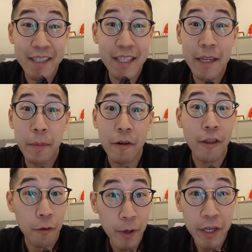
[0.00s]
I see
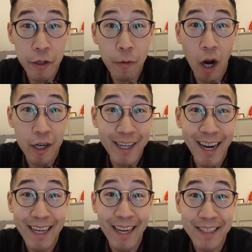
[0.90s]
about three new heart
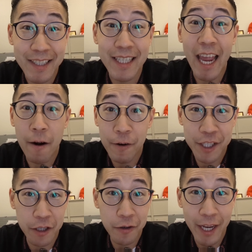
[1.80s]
attack cases every
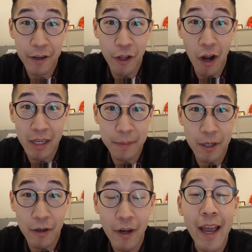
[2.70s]
single day in the
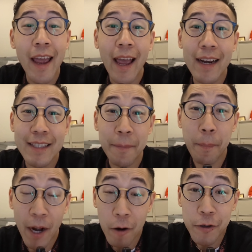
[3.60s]
hospital. And as a
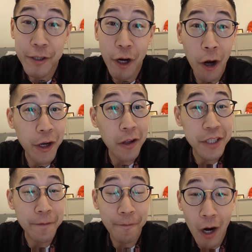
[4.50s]
paranoid
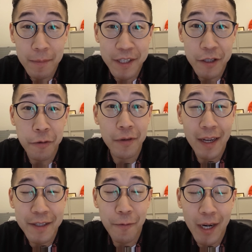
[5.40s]
cardiology pharmacist who
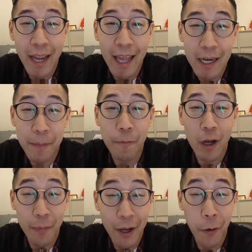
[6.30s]
doesn't want to end up in
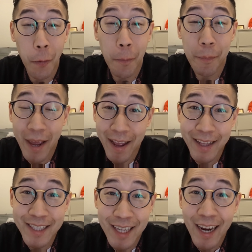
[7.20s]
one of my own
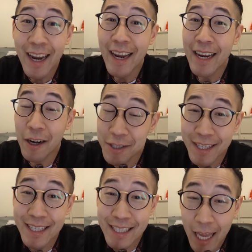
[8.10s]
beds,
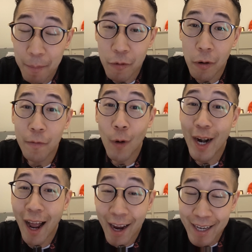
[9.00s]
here's an example of
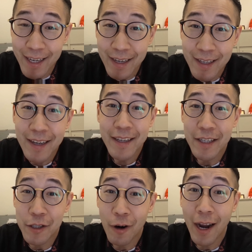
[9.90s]
what I eat
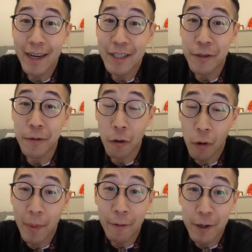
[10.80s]
to try to
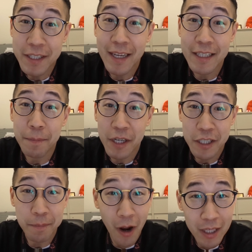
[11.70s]
lower my risk as
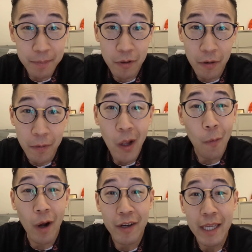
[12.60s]
much as possible
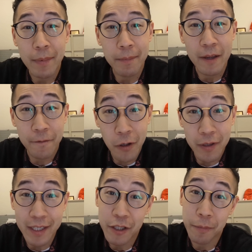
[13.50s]
while keeping me
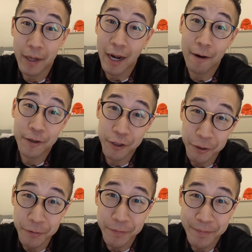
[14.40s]
full until mid
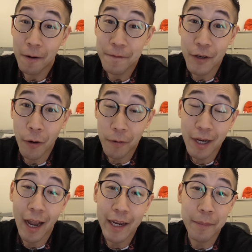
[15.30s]
afternoon. Of
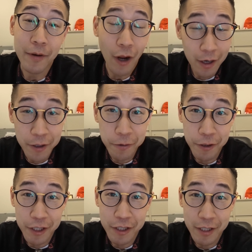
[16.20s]
note, I am not a
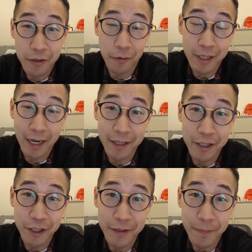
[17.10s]
nutritionist or a
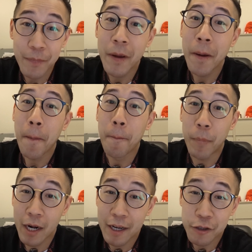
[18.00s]
dietitian
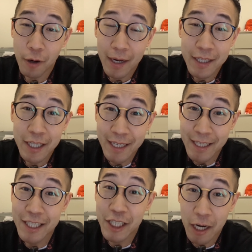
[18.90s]
but I try to
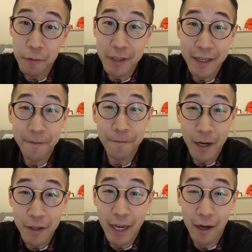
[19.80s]
eat generally
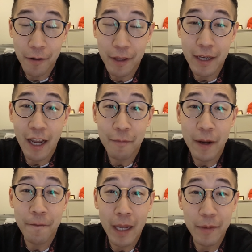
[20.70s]
fairly healthy and have
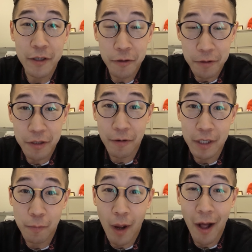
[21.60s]
my family do so
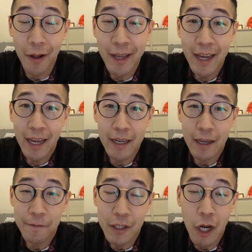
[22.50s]
as well, and
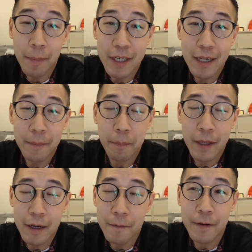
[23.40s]
have adopted a
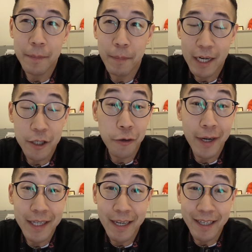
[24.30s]
bit of a
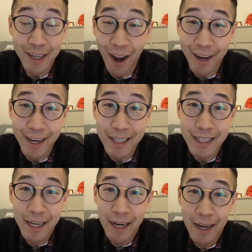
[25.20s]
Mediterranean
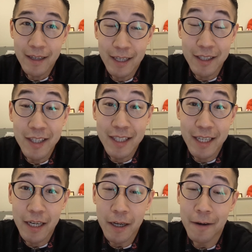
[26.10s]
diet
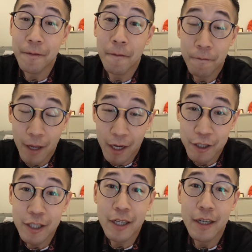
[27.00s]
consisting of
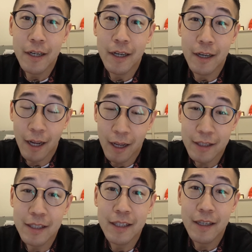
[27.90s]
fish,
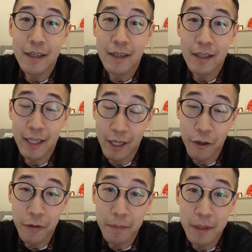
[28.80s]
nuts,
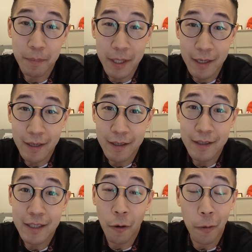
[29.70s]
legumes,
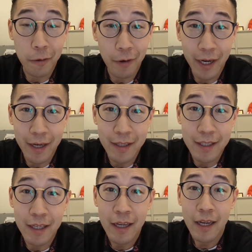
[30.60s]
beans, whole
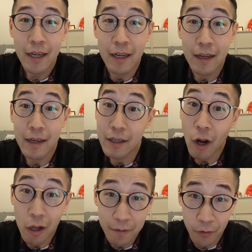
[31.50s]
grains, uh, and
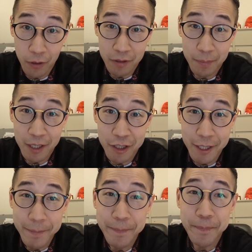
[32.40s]
olive oil,
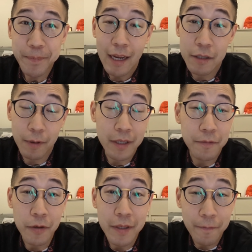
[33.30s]
especially, as well
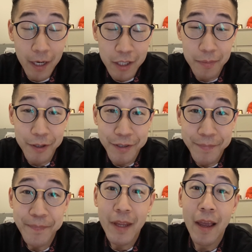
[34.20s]
as fruits and vegetables.